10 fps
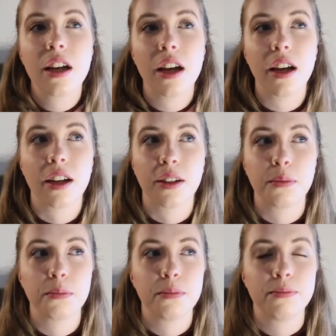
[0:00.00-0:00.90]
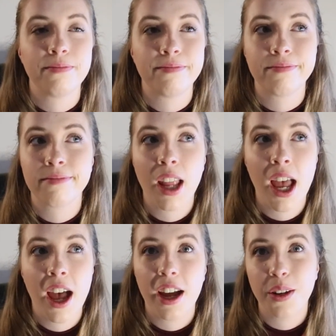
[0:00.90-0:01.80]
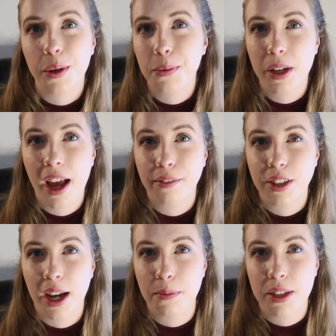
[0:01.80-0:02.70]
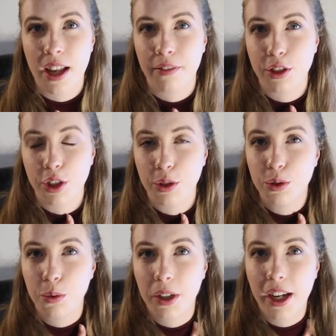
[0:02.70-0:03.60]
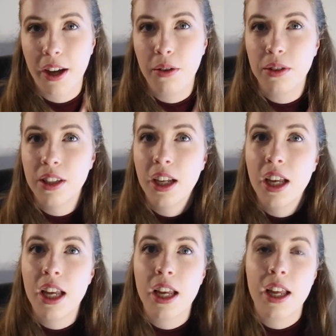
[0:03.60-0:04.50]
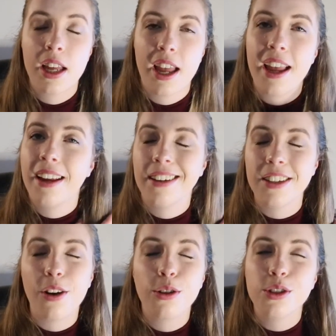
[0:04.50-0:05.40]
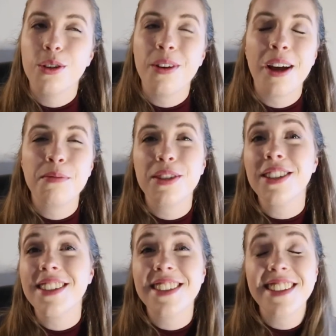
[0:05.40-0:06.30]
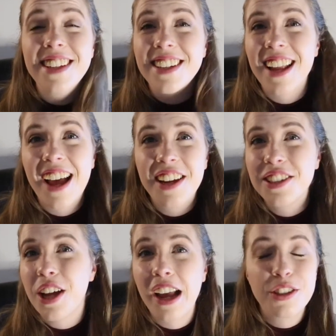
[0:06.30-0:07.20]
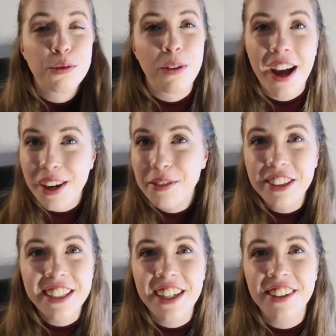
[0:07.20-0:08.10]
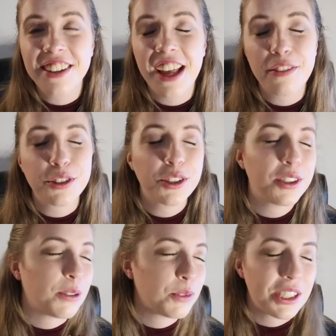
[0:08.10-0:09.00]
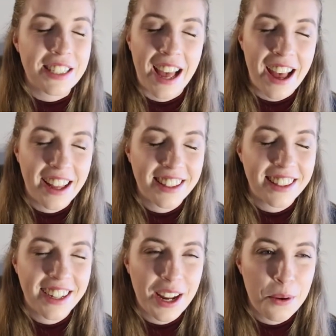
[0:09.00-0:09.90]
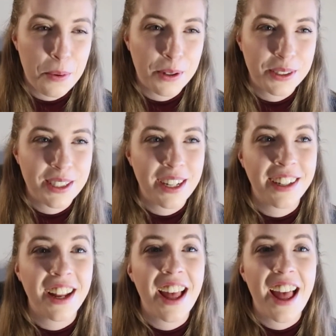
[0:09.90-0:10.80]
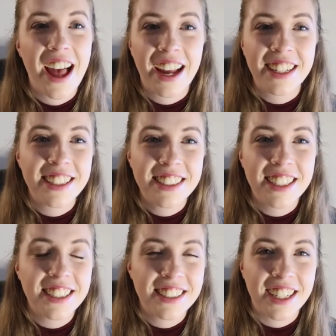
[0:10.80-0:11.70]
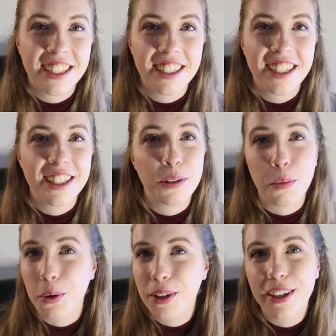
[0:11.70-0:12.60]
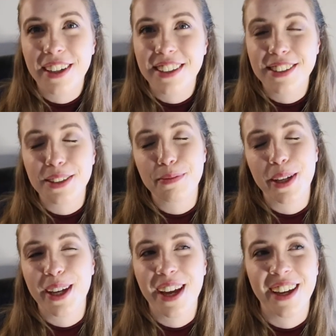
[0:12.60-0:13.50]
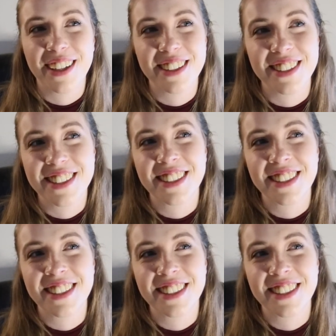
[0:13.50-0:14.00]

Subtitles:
I knew I wouldn't have time this afternoon to work out. And also I tried working out in the afternoon. I'm just not the kind of person. I need to get it done in the mornings because